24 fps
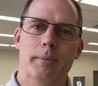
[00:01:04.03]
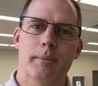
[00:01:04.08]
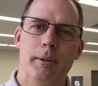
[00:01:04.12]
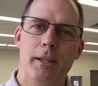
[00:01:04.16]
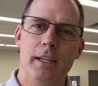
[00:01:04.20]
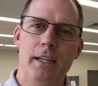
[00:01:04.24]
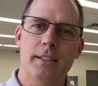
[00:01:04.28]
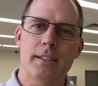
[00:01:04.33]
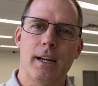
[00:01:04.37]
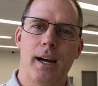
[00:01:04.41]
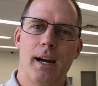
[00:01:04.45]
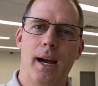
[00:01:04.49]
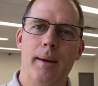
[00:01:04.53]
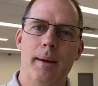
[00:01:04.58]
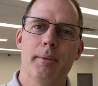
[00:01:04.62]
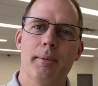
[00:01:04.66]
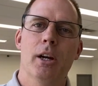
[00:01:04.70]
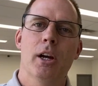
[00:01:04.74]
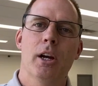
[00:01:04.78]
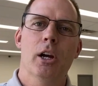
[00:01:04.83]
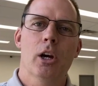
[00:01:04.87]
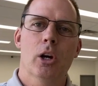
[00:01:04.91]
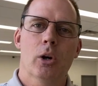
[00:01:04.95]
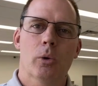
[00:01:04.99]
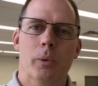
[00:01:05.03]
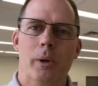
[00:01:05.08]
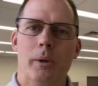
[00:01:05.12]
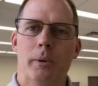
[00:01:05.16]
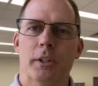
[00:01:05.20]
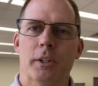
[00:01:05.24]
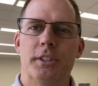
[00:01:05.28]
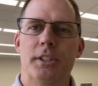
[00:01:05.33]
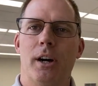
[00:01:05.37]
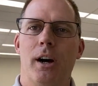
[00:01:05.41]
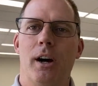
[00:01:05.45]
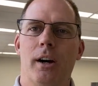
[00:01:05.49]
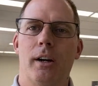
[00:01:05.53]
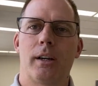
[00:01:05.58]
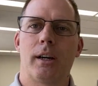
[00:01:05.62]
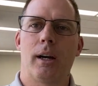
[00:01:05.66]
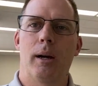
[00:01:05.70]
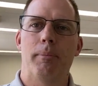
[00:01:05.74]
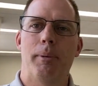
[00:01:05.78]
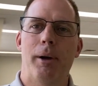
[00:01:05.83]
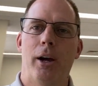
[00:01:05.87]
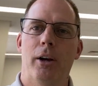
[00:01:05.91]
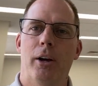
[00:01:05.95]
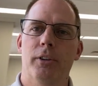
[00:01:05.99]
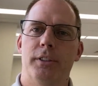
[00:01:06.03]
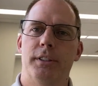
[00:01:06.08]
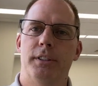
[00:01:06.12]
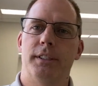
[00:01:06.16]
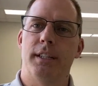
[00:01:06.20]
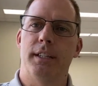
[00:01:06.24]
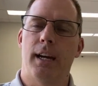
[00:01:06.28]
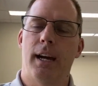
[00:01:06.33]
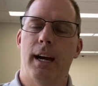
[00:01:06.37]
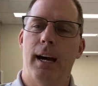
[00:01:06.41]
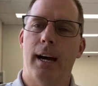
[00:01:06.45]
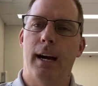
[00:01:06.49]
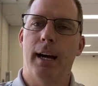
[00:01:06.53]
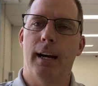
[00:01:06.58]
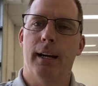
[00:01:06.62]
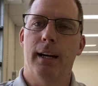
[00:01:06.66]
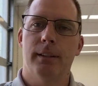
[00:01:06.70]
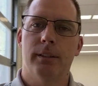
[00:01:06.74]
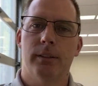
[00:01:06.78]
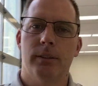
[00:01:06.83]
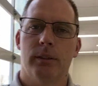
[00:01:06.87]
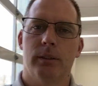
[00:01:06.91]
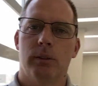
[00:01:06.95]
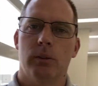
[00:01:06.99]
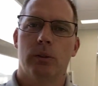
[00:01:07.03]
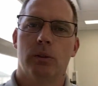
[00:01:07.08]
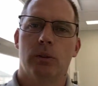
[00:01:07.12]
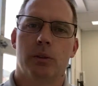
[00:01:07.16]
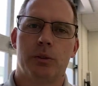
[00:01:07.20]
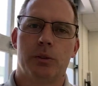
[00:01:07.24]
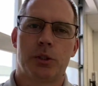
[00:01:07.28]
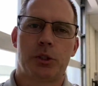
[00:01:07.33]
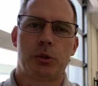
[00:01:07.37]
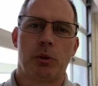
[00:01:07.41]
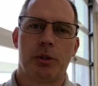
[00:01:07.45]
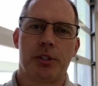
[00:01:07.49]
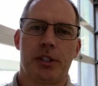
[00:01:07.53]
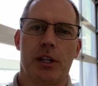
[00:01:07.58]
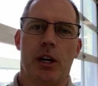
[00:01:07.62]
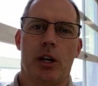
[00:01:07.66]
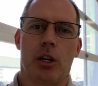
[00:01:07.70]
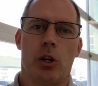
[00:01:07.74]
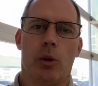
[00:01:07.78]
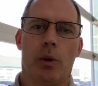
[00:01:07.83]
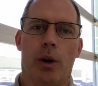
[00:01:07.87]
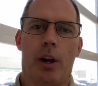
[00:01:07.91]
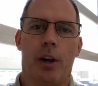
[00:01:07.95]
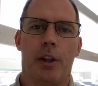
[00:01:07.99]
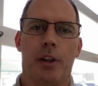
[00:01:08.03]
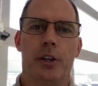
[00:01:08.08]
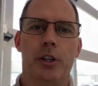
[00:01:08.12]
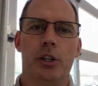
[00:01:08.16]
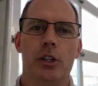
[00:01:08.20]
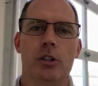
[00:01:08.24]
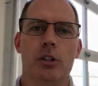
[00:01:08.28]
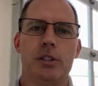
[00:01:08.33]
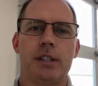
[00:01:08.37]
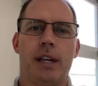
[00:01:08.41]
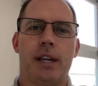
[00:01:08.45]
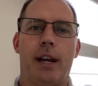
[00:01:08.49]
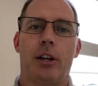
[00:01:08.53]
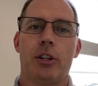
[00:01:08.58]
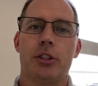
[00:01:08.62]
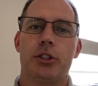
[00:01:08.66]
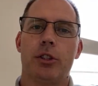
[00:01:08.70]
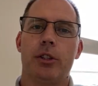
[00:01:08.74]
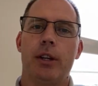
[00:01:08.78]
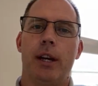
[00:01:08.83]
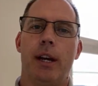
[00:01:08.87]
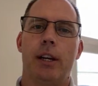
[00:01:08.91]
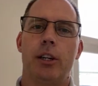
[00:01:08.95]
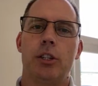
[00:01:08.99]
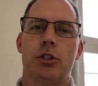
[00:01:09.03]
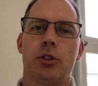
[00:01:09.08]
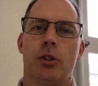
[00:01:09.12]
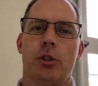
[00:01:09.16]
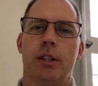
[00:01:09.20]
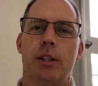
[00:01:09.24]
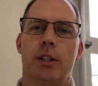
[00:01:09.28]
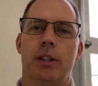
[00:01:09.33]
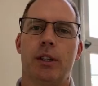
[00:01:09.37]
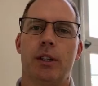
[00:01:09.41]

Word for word: meantime, we will talk about just what's going on in the news, and I'll show you how to join us